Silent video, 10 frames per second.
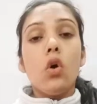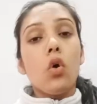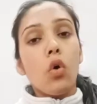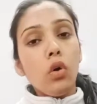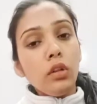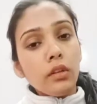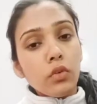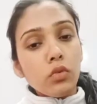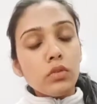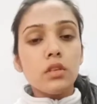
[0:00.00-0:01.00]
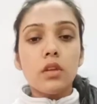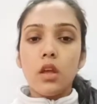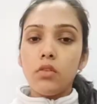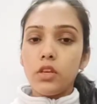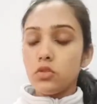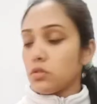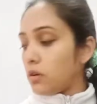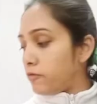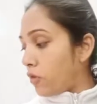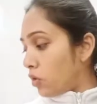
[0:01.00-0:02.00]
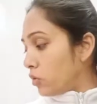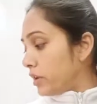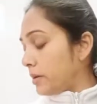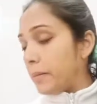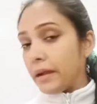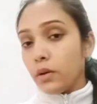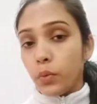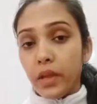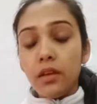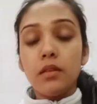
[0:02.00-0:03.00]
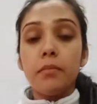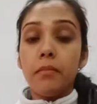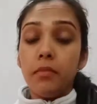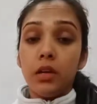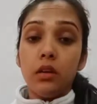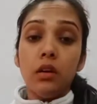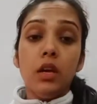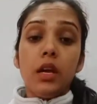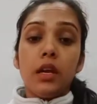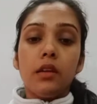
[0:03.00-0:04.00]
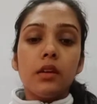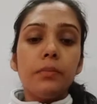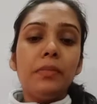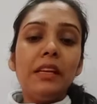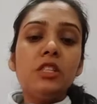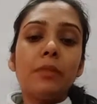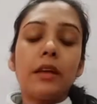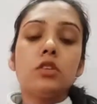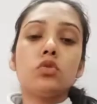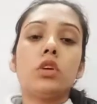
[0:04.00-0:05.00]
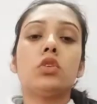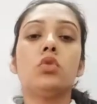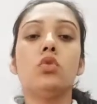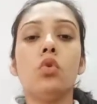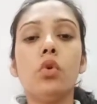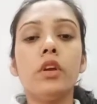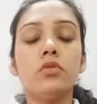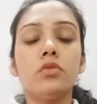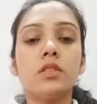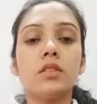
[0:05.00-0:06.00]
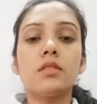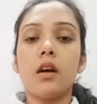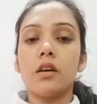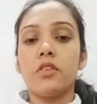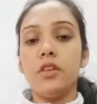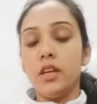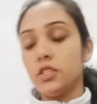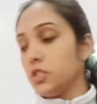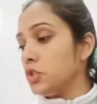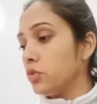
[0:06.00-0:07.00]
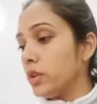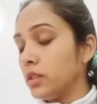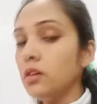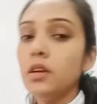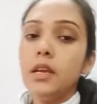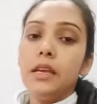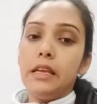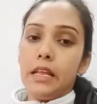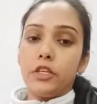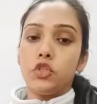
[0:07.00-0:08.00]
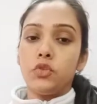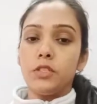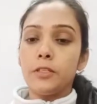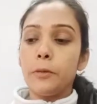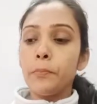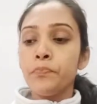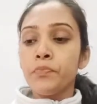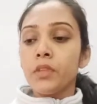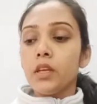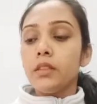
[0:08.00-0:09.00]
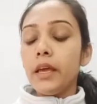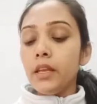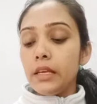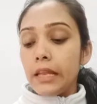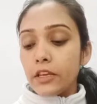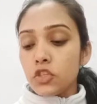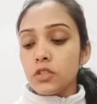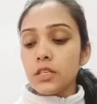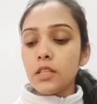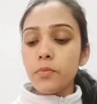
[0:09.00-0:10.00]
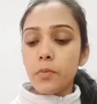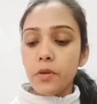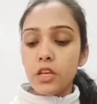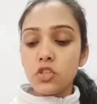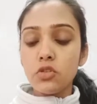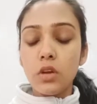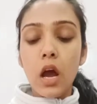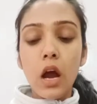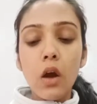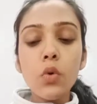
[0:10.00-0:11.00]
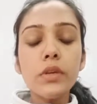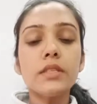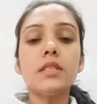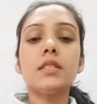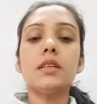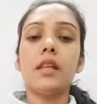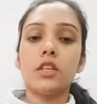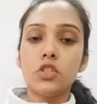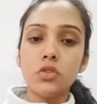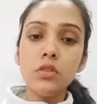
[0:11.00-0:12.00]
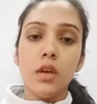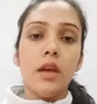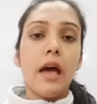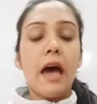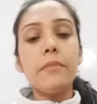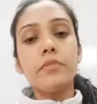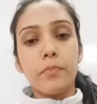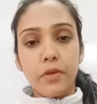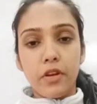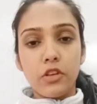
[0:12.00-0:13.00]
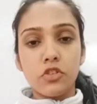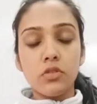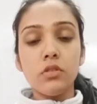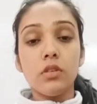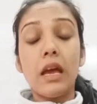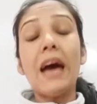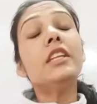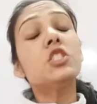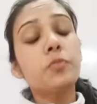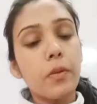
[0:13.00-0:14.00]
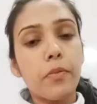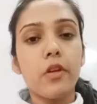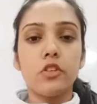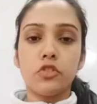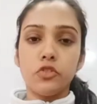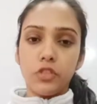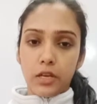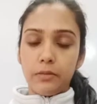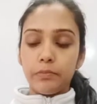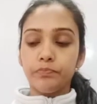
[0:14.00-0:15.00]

All the rules and regulations are followed in a better way, in a complete manner, so that no hindrances are created during the elections. Then elections and the preparation. How is this election and its preparation done?